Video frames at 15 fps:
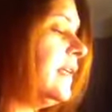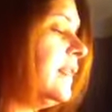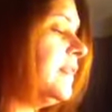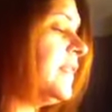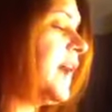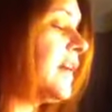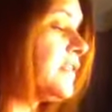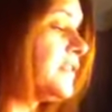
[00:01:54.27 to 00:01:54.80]

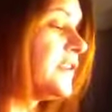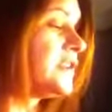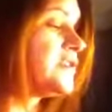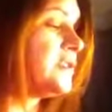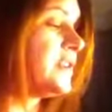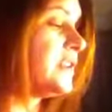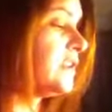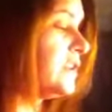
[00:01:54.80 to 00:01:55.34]
The other things
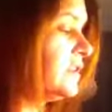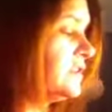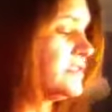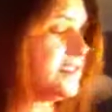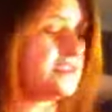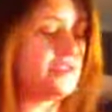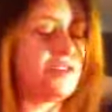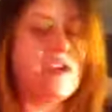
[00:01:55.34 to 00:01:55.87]
you can use,
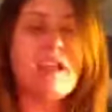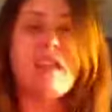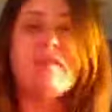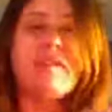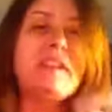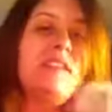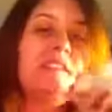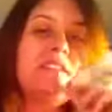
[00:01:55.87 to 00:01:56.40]
these are
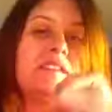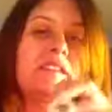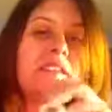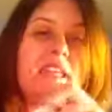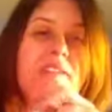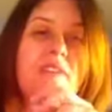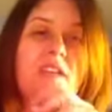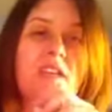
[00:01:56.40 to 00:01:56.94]
this is a
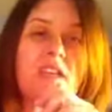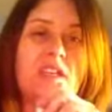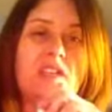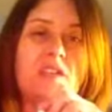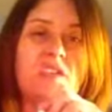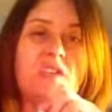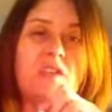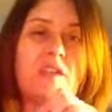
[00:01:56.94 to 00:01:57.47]
leave-in
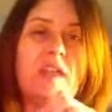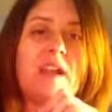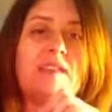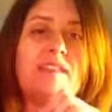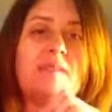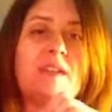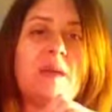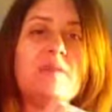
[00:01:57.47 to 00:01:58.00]
conditioner that I'll
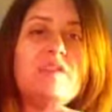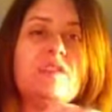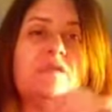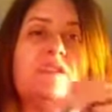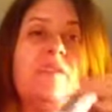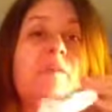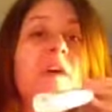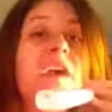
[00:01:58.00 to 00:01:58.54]
sometimes use
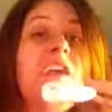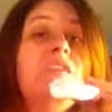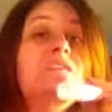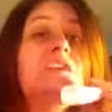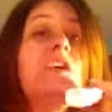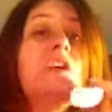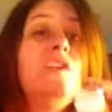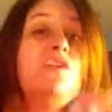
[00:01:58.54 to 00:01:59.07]
if my hair
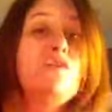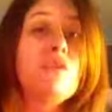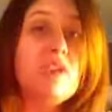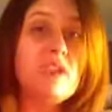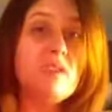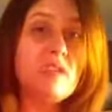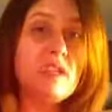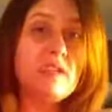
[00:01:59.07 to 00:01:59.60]
is
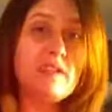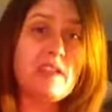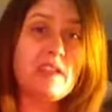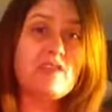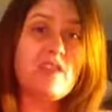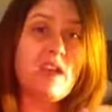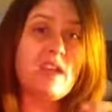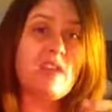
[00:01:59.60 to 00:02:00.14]
really
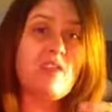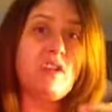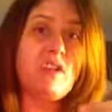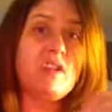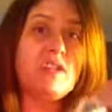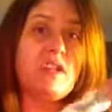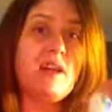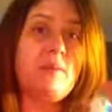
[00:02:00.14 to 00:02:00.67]
dry and
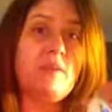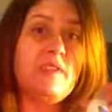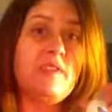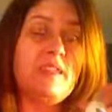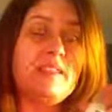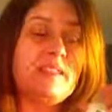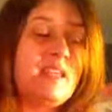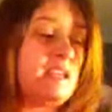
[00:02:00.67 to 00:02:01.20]
crunchy. I'll put
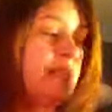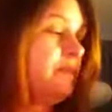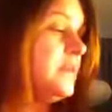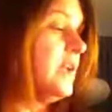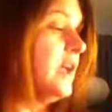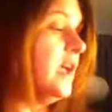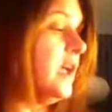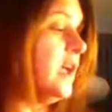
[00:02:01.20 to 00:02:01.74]
this in.
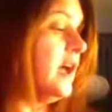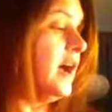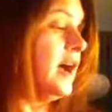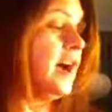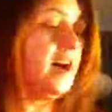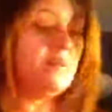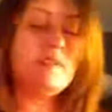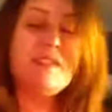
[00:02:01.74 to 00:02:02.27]

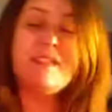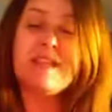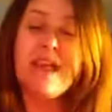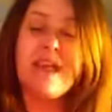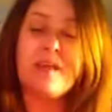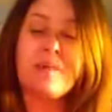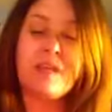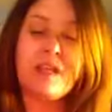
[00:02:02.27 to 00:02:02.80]

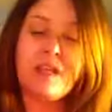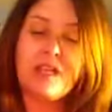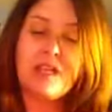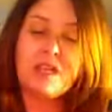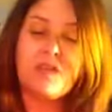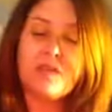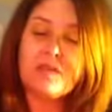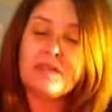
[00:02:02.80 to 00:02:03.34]
Today I'm going to
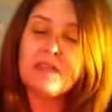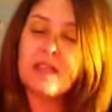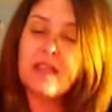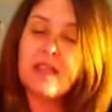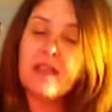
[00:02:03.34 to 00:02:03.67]
use